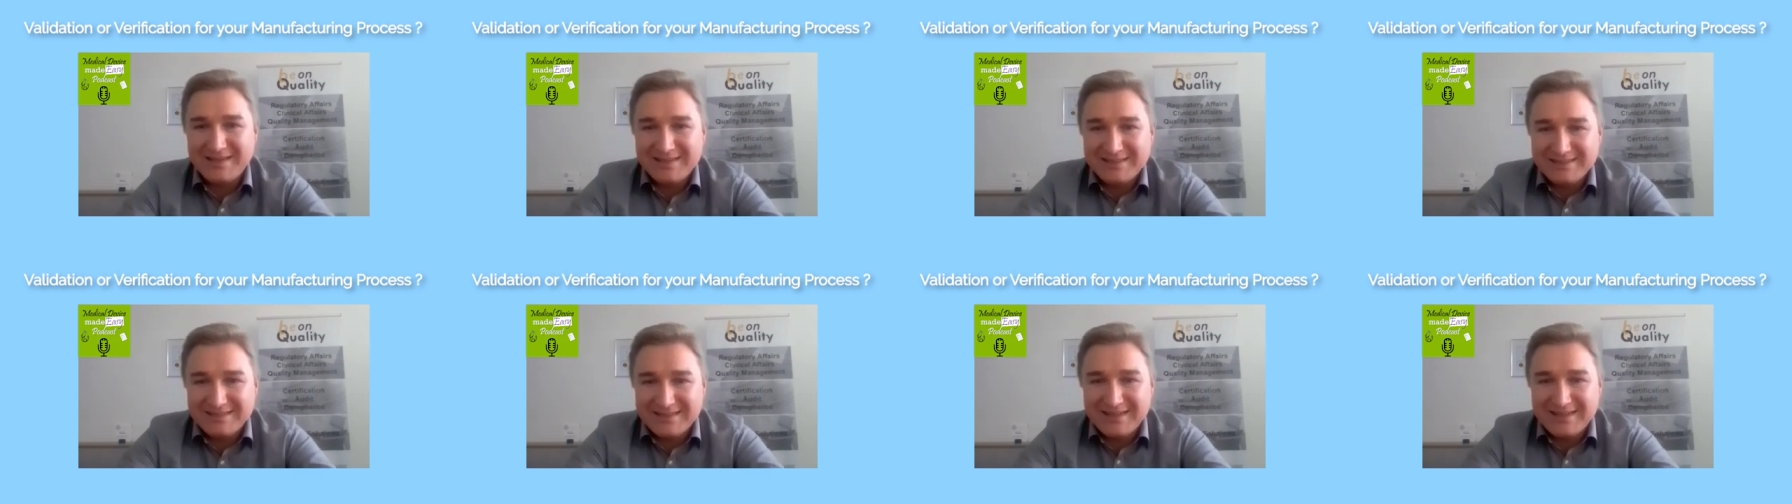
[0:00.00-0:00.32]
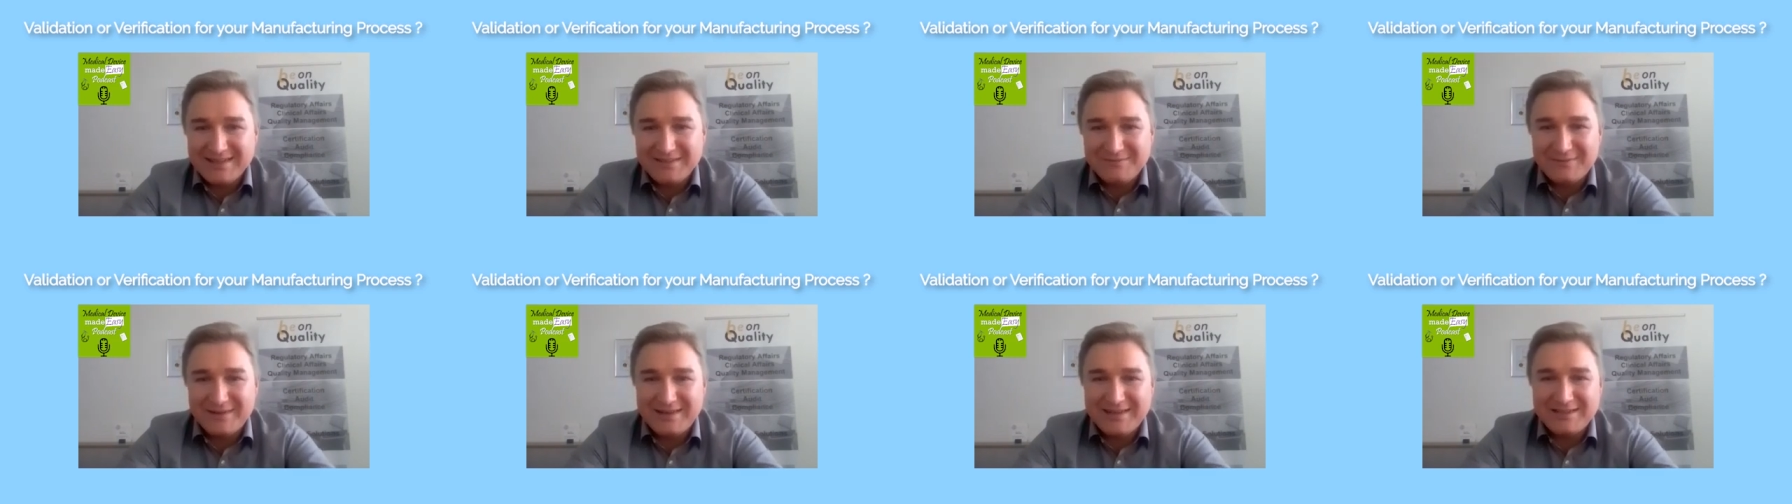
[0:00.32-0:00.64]
That
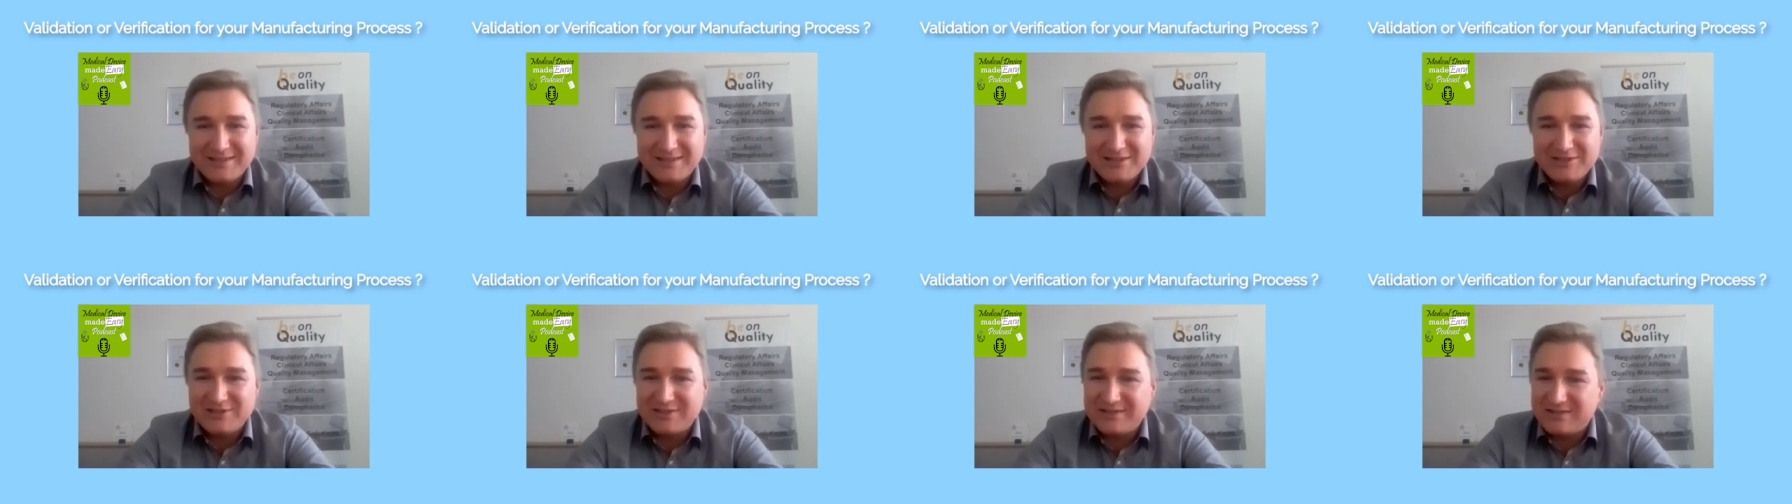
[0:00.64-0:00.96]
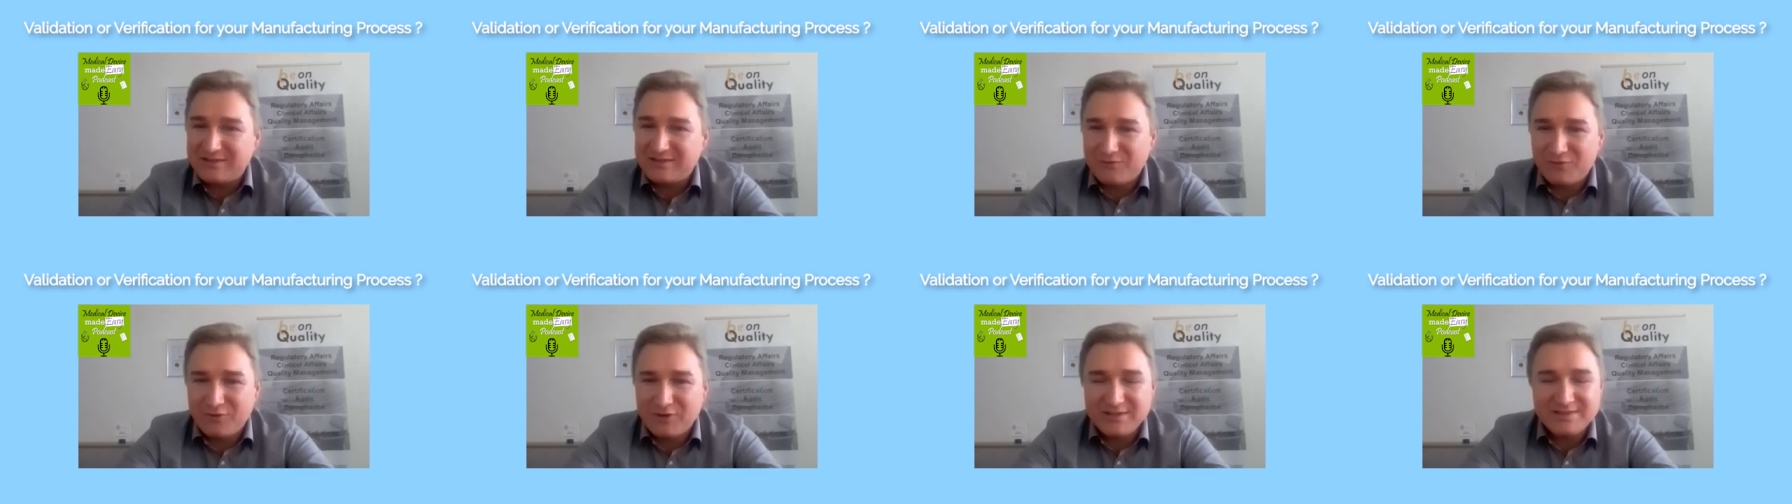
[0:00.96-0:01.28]
is validations.
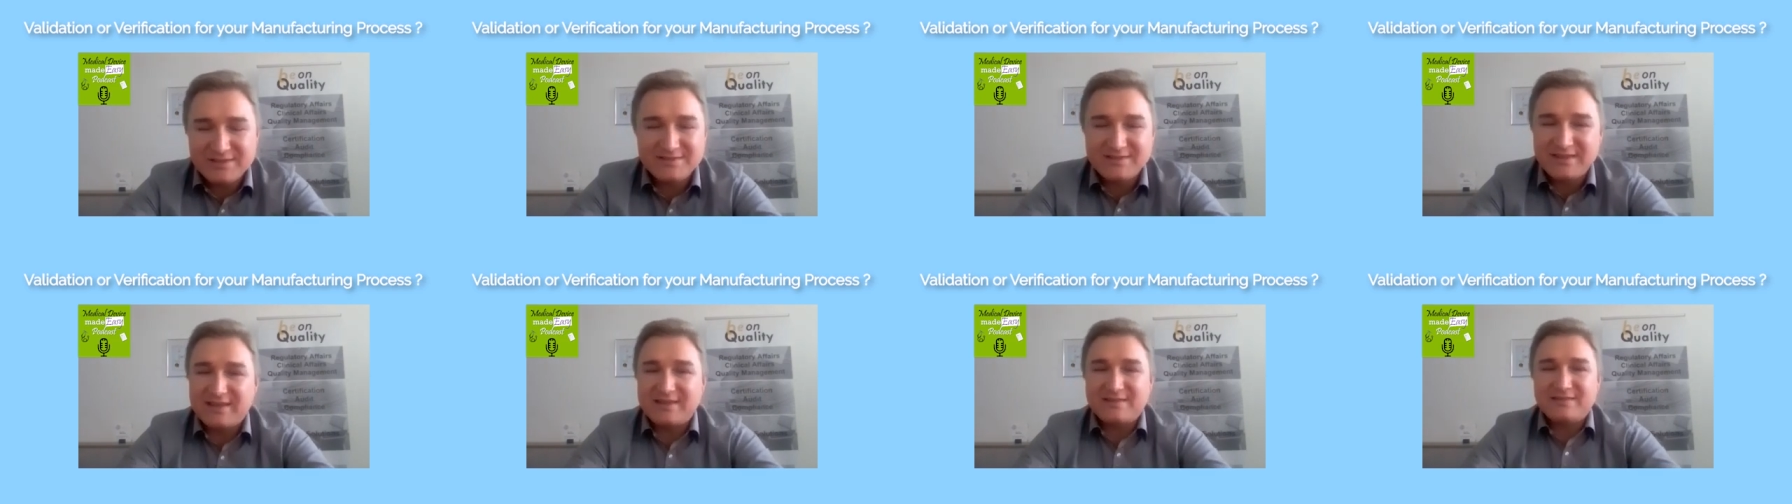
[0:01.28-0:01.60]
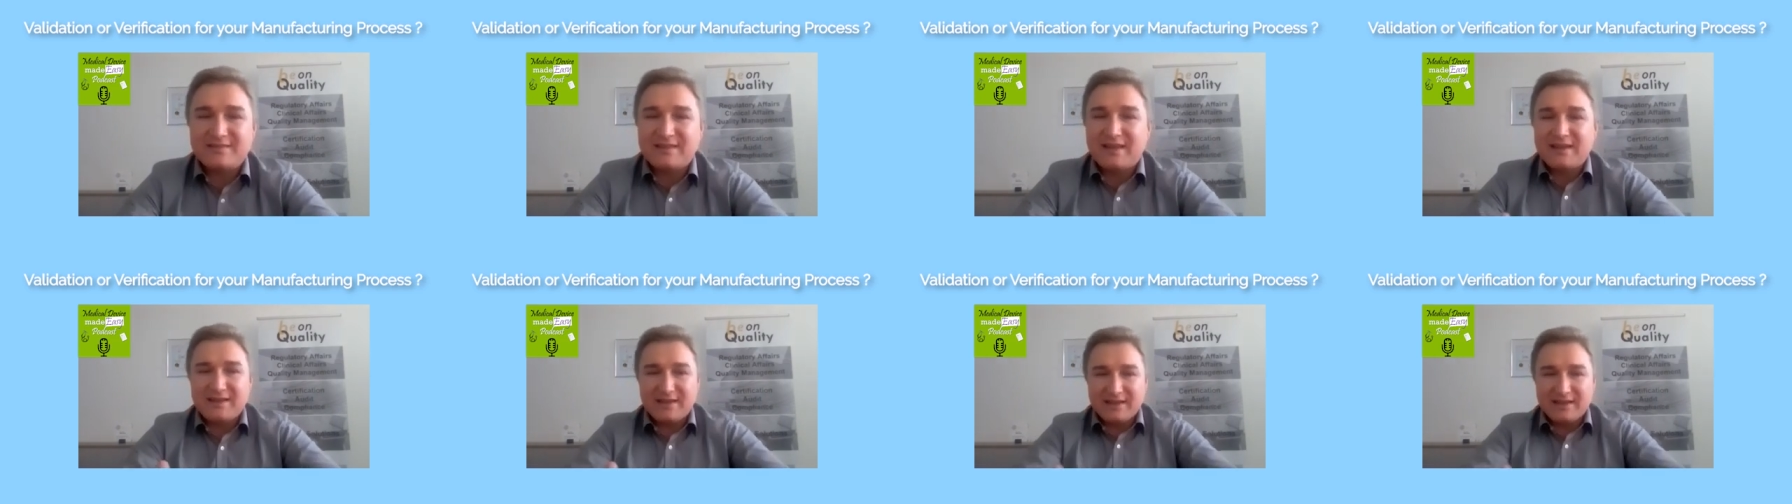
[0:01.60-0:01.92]
First things,
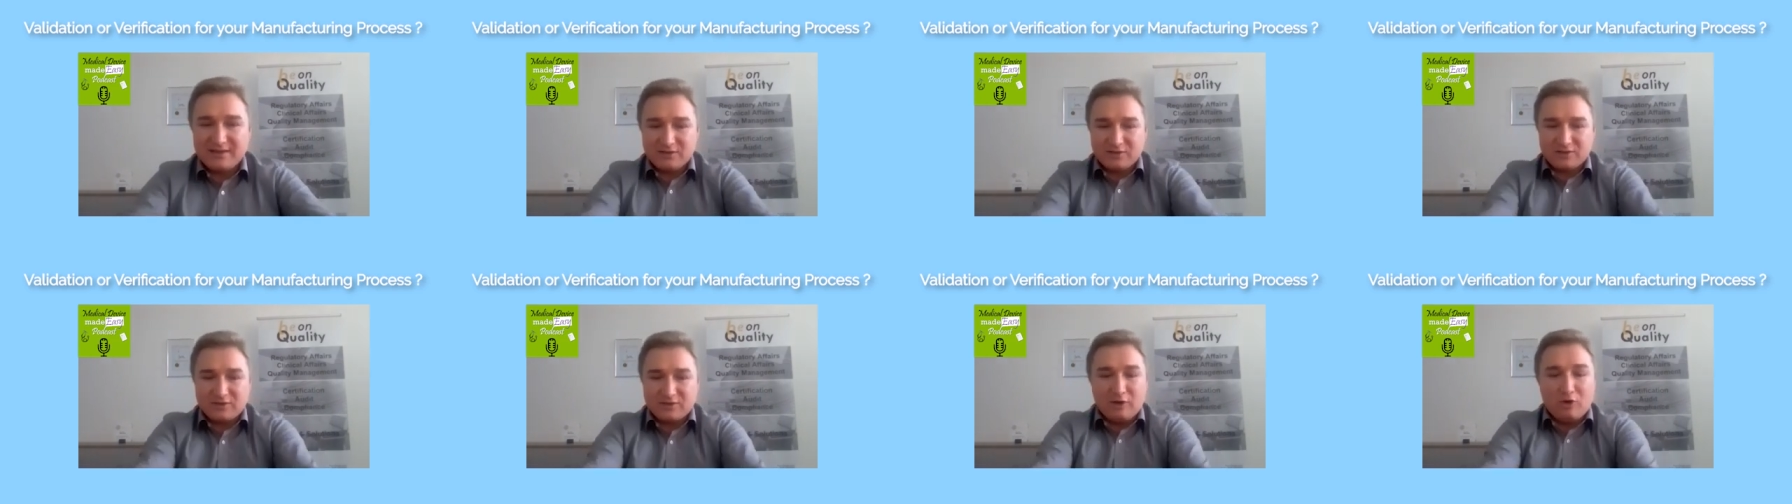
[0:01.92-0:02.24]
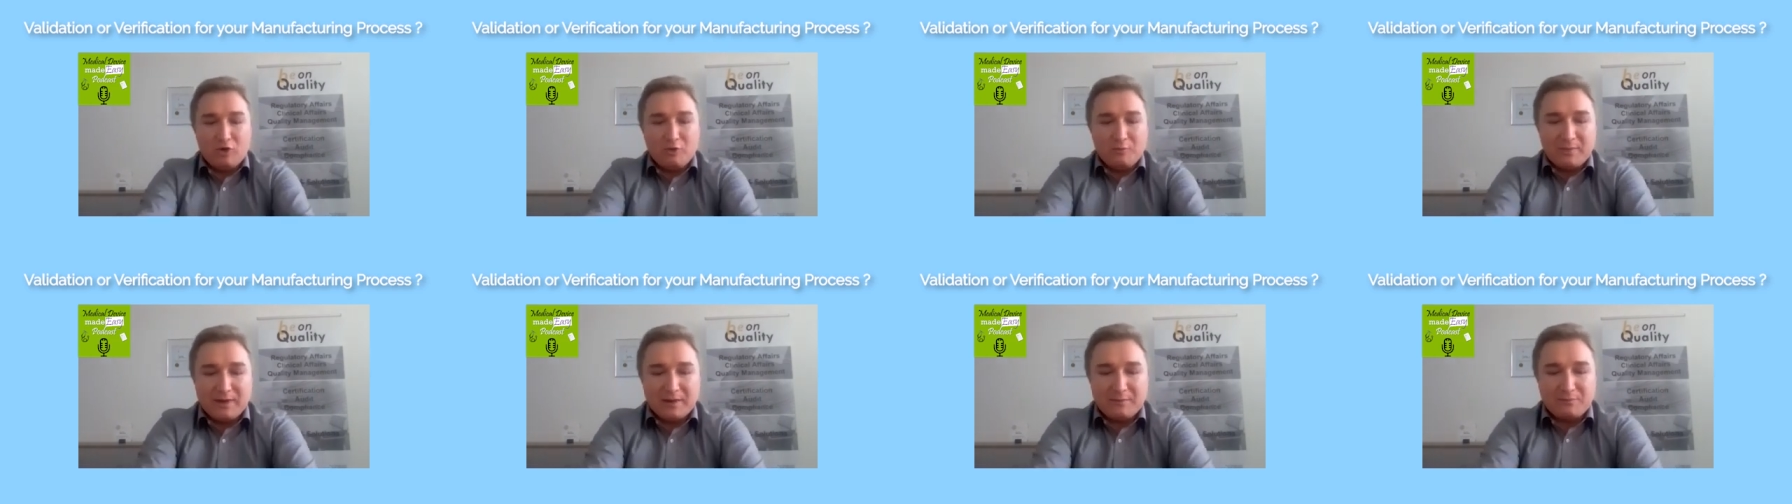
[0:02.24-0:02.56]
I can
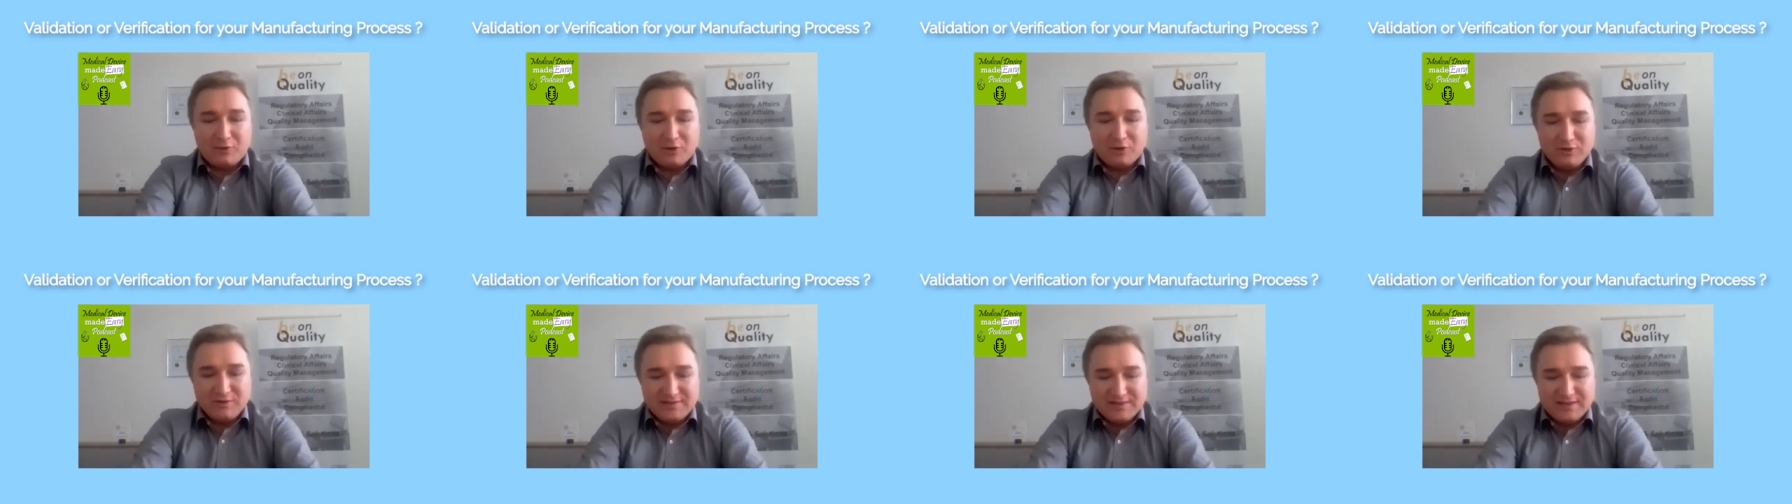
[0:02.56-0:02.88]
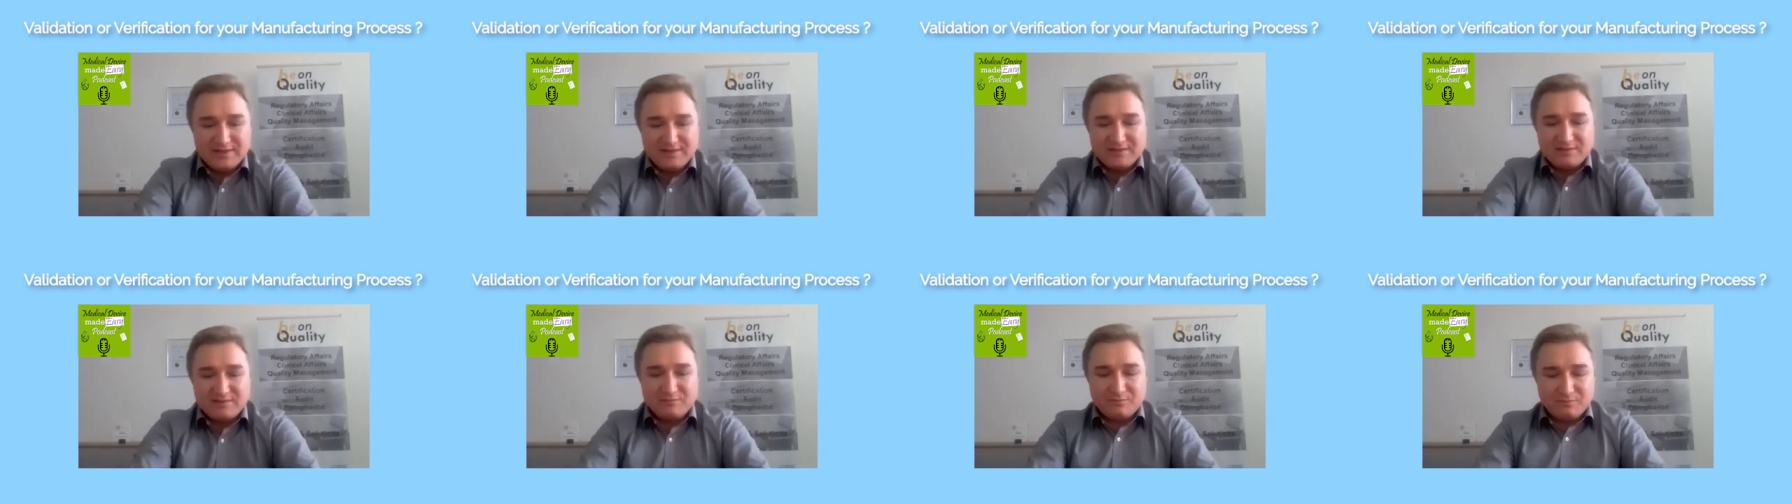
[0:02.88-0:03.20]
go my
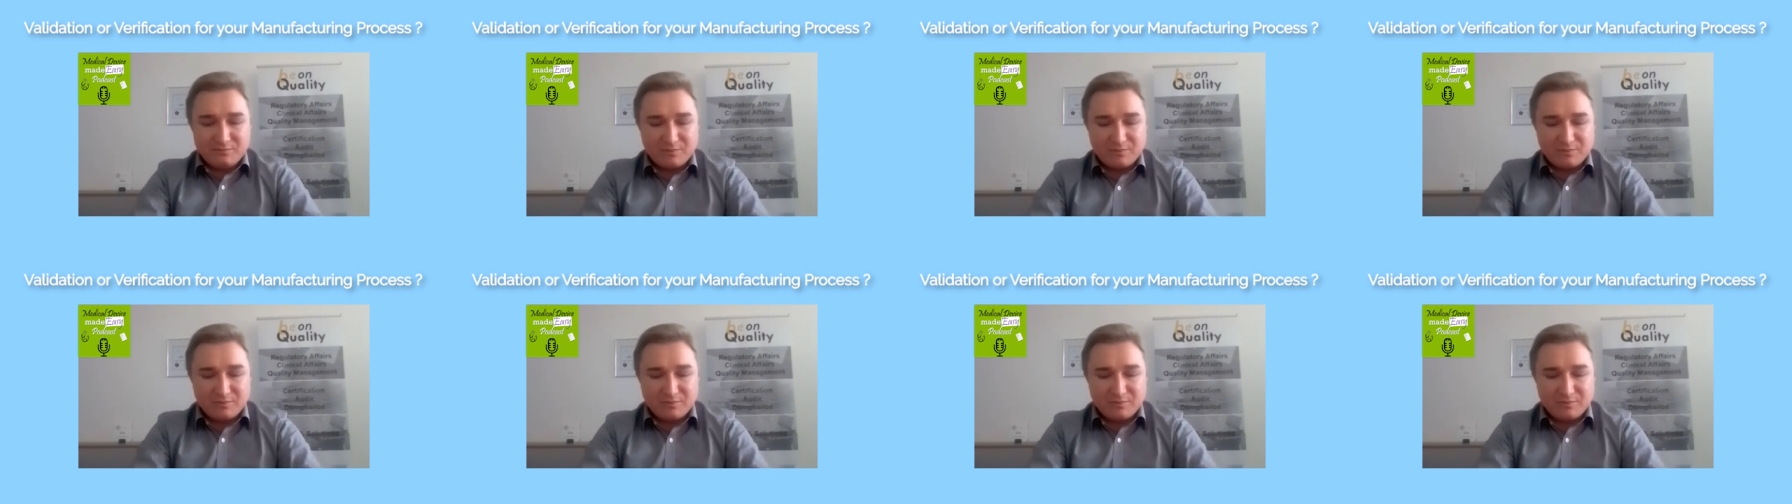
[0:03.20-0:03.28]
process,